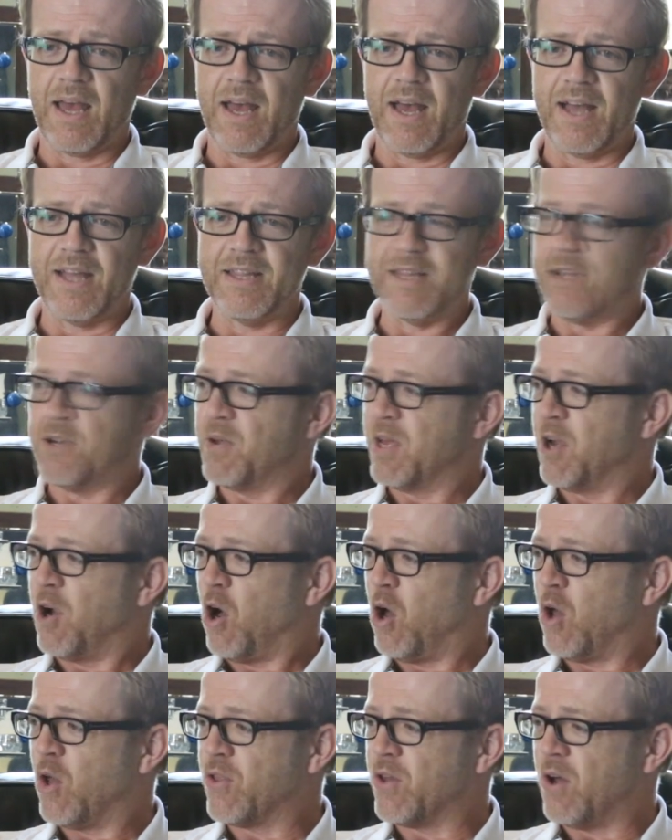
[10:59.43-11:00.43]
Literally
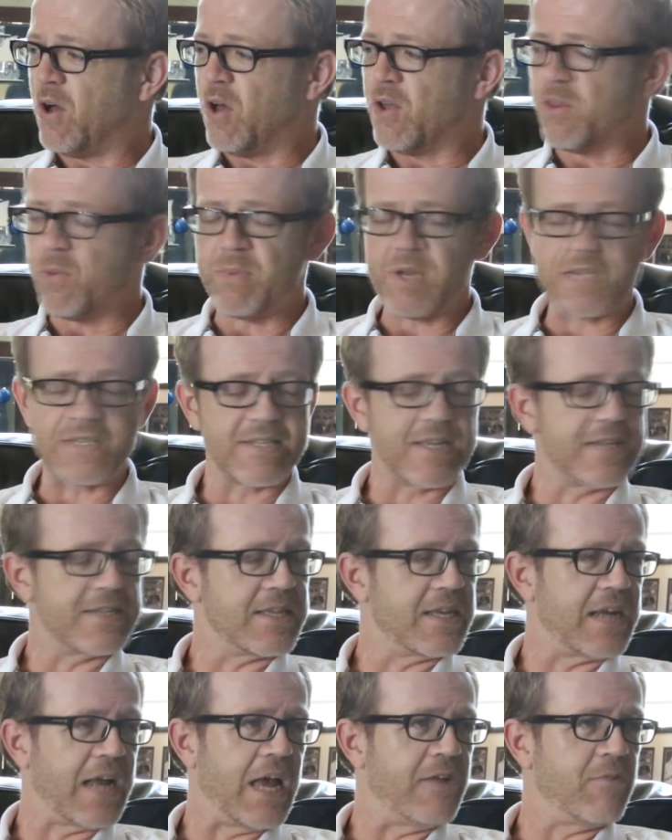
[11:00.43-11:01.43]
all the best things
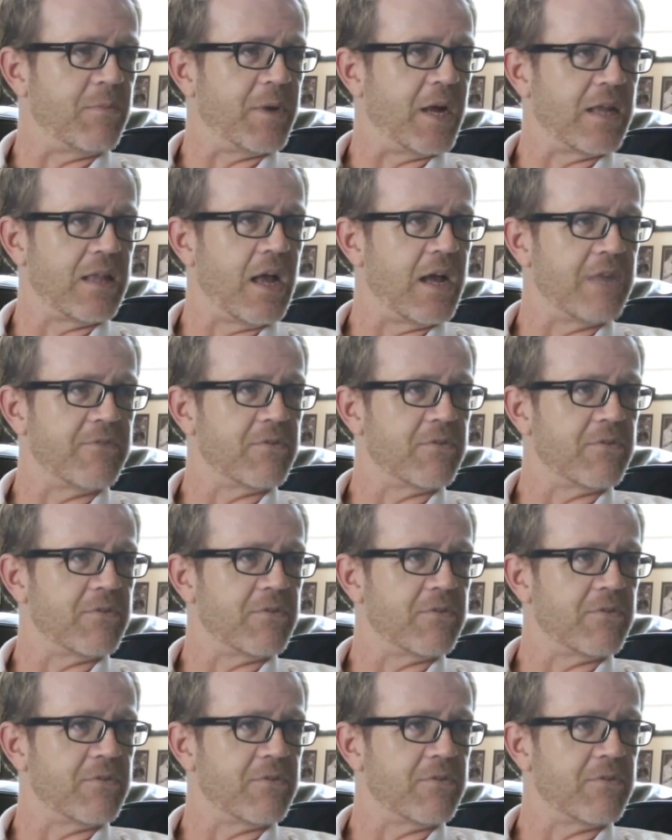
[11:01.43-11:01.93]
that I have in my life